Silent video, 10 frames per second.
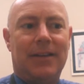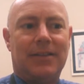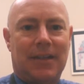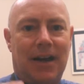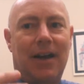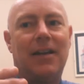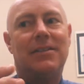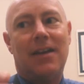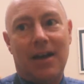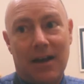Ta,
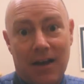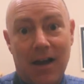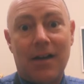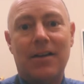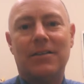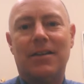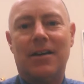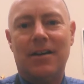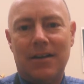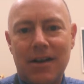ta,
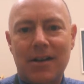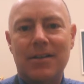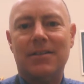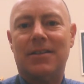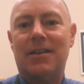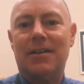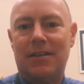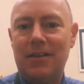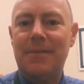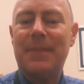ta,
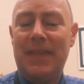ta.